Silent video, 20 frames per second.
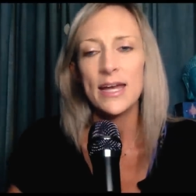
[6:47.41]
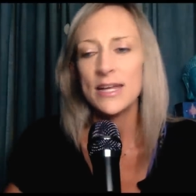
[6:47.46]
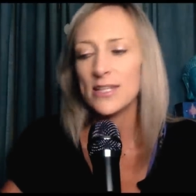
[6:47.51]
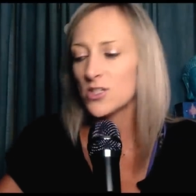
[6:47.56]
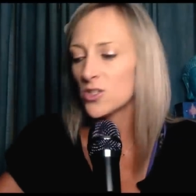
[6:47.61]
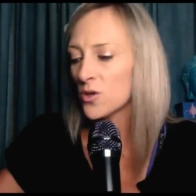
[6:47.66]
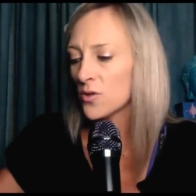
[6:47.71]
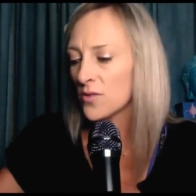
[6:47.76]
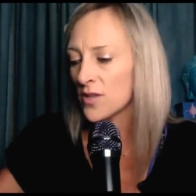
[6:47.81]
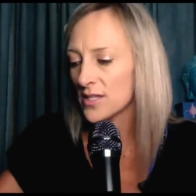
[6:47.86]

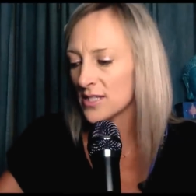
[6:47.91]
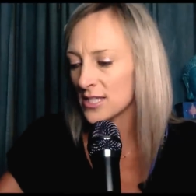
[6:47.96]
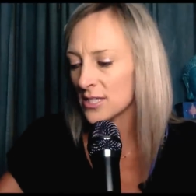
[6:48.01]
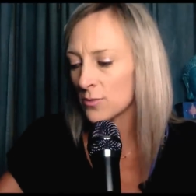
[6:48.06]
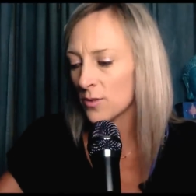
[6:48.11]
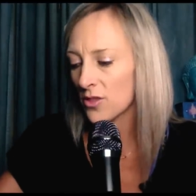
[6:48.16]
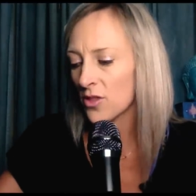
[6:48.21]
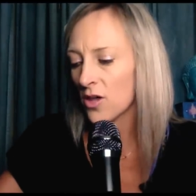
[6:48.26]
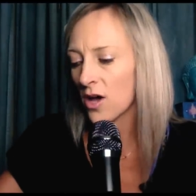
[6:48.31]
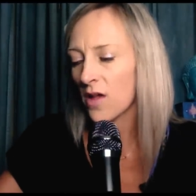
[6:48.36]
And so this
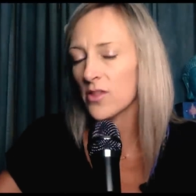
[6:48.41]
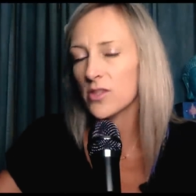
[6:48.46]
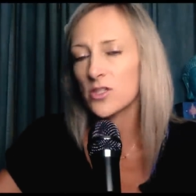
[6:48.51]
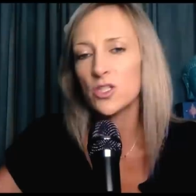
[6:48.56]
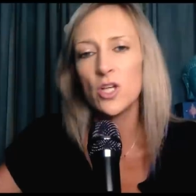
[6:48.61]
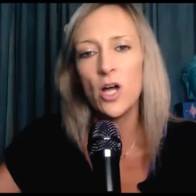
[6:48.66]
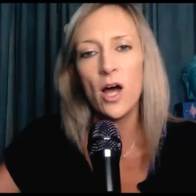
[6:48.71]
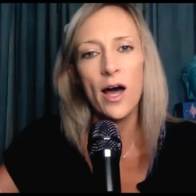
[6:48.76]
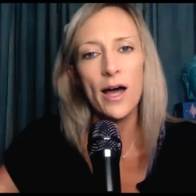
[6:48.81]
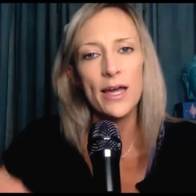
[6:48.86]
is what Thoth
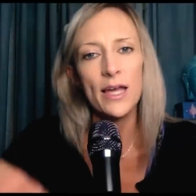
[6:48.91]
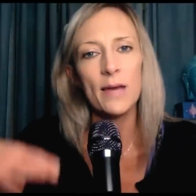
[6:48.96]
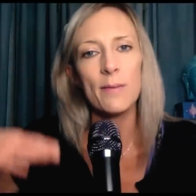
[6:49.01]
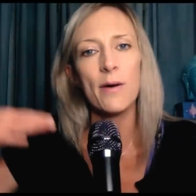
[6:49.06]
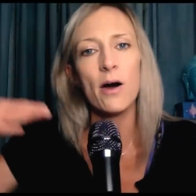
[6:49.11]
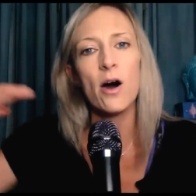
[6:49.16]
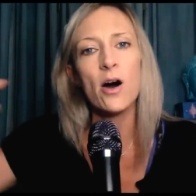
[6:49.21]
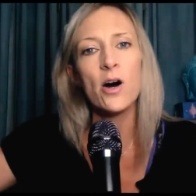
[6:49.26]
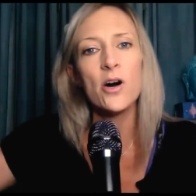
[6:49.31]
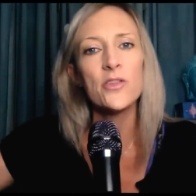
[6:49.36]
is talking
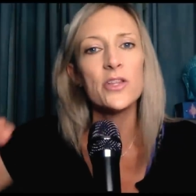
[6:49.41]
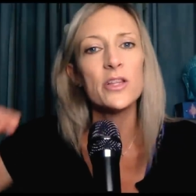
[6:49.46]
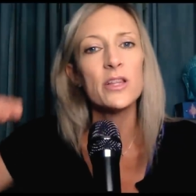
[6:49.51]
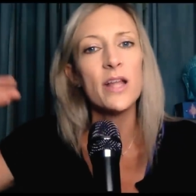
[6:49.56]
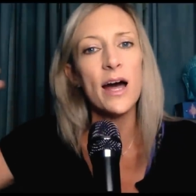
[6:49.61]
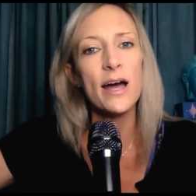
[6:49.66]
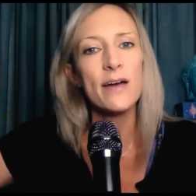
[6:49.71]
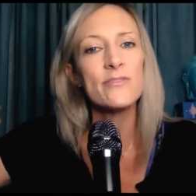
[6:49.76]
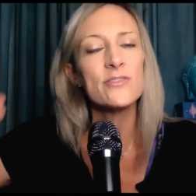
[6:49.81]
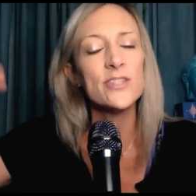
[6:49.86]
about. All the
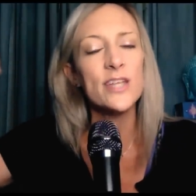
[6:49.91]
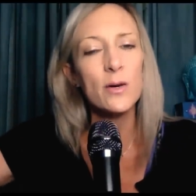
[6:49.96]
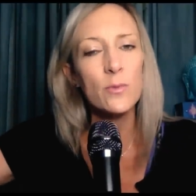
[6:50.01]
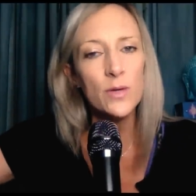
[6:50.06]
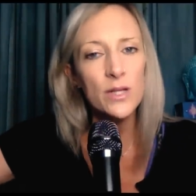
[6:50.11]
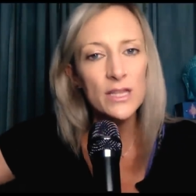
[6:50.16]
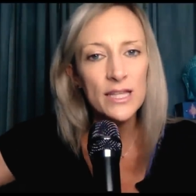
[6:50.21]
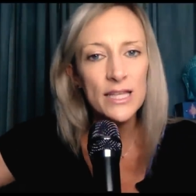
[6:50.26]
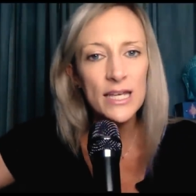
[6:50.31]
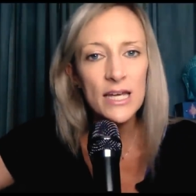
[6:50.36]
lives that
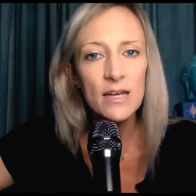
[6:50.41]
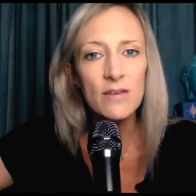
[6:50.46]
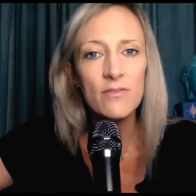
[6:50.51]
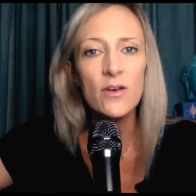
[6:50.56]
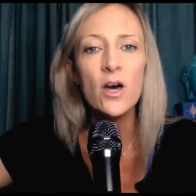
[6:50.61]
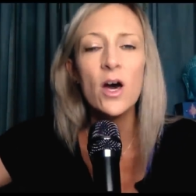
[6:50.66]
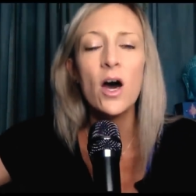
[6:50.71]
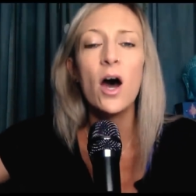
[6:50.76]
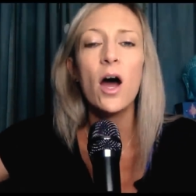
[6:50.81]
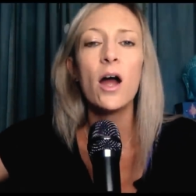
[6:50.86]
we live
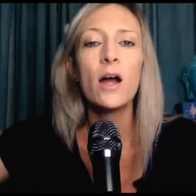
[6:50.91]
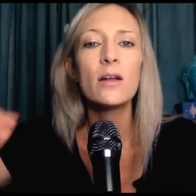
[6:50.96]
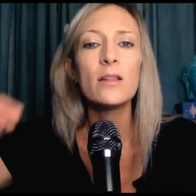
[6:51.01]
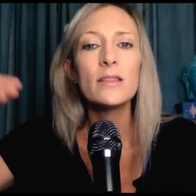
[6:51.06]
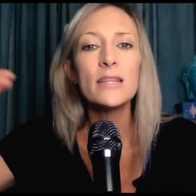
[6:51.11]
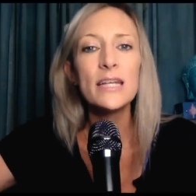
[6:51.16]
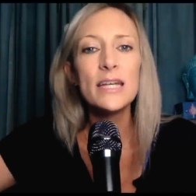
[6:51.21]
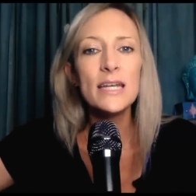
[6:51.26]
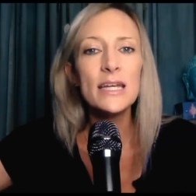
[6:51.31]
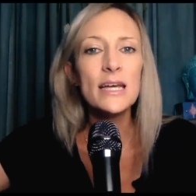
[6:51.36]
are
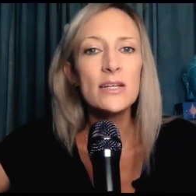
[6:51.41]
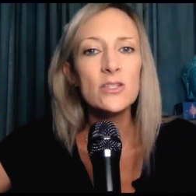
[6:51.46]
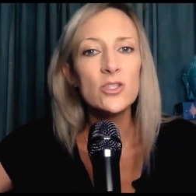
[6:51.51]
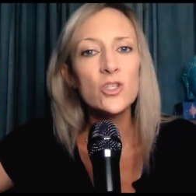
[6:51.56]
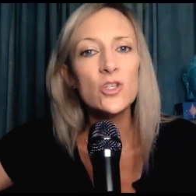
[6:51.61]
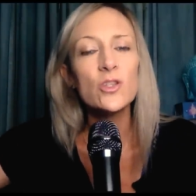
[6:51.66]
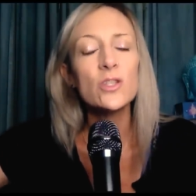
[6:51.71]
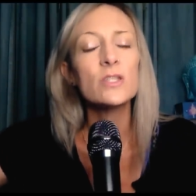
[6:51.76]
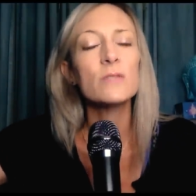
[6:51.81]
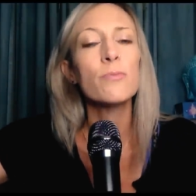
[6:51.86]
leading
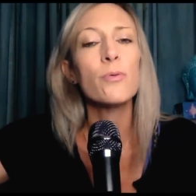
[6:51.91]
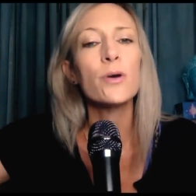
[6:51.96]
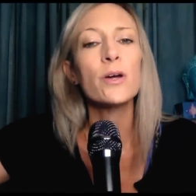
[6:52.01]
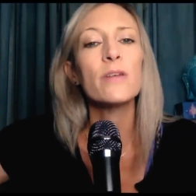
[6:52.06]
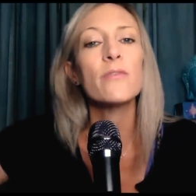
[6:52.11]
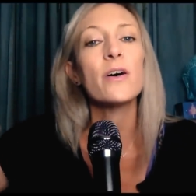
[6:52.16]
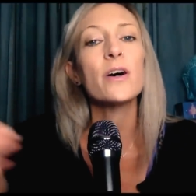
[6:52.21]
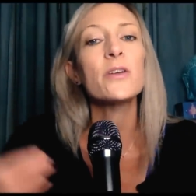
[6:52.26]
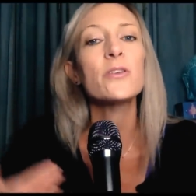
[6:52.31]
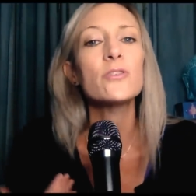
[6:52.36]
us to this
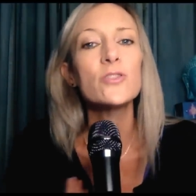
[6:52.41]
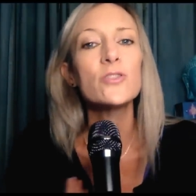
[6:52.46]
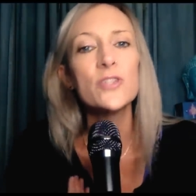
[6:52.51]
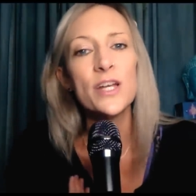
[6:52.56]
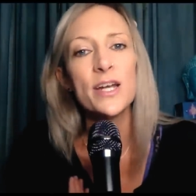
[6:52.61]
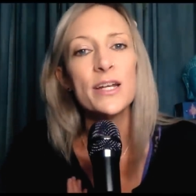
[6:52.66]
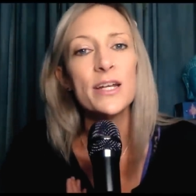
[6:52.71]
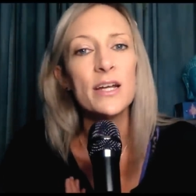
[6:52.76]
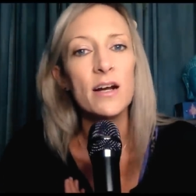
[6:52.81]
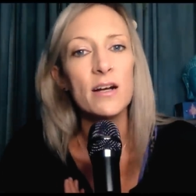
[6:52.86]
point of
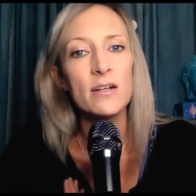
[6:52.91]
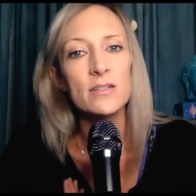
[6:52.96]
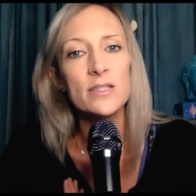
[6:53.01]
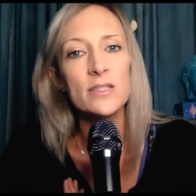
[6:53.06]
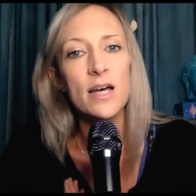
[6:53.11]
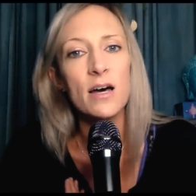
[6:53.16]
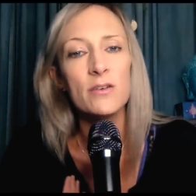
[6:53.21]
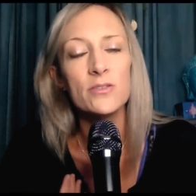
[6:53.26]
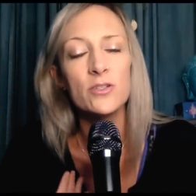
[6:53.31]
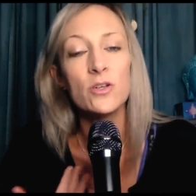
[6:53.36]
understanding
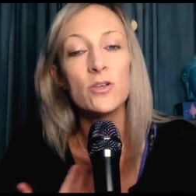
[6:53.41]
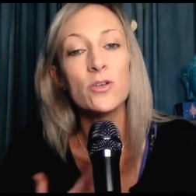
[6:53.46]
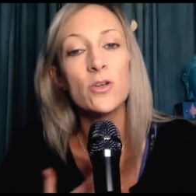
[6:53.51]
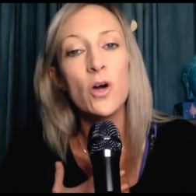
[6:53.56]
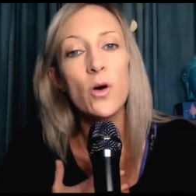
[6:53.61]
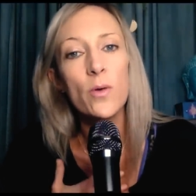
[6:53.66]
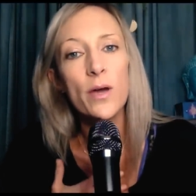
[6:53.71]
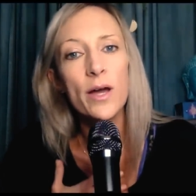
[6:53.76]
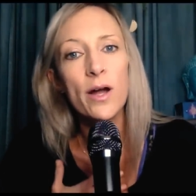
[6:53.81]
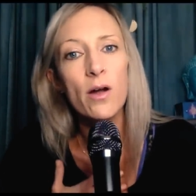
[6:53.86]
ourselves or
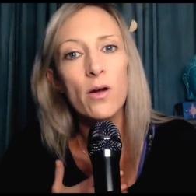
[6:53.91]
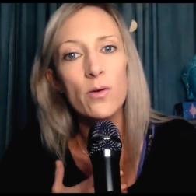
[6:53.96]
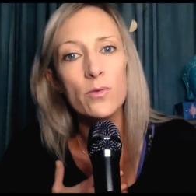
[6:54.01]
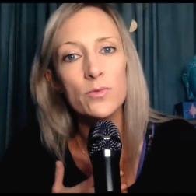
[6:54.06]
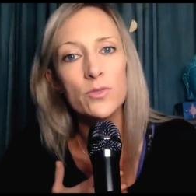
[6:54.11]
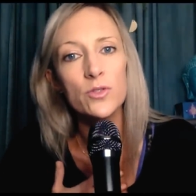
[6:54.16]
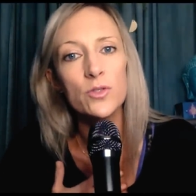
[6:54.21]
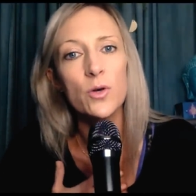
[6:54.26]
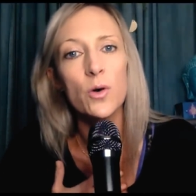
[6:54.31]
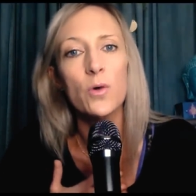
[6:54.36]
knowing our
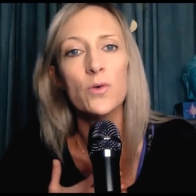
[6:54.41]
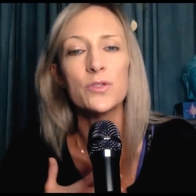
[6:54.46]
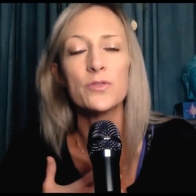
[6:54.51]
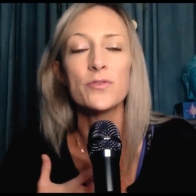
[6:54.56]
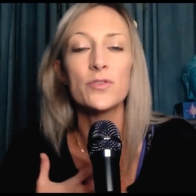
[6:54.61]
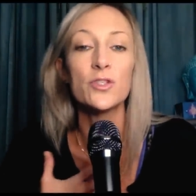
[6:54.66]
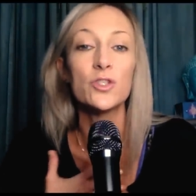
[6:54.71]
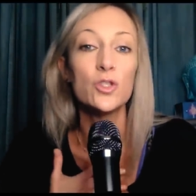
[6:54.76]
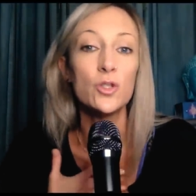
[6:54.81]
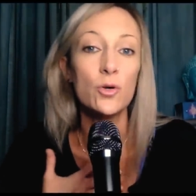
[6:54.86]
own souls
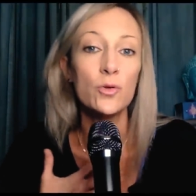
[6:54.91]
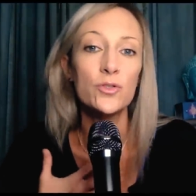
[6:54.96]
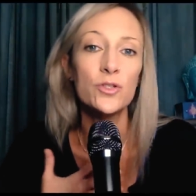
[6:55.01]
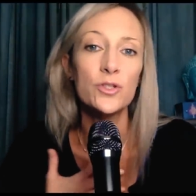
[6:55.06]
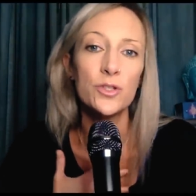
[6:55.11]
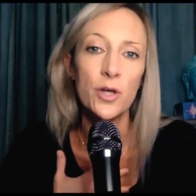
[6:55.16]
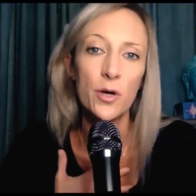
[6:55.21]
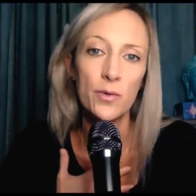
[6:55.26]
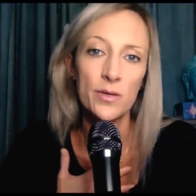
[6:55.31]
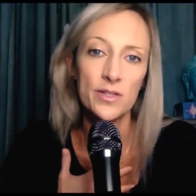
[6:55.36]
for the soul
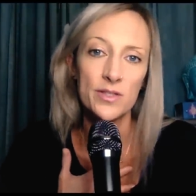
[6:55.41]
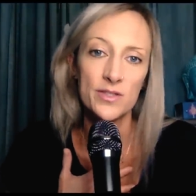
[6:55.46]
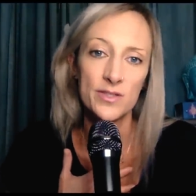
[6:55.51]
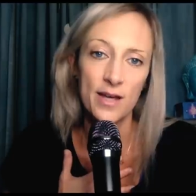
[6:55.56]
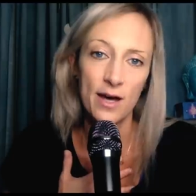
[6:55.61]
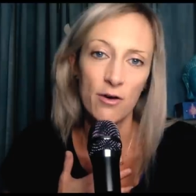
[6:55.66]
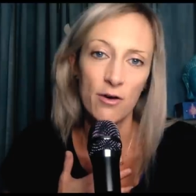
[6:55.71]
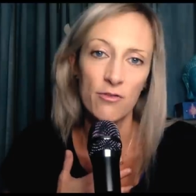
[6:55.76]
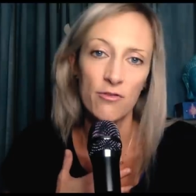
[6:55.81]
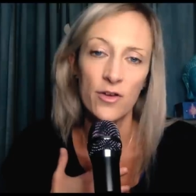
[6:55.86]
to know
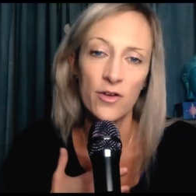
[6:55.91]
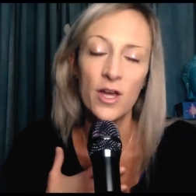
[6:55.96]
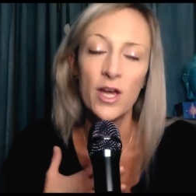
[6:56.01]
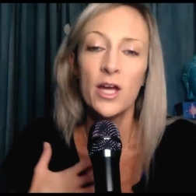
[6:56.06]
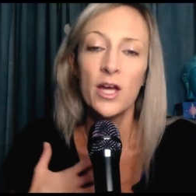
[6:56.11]
itself.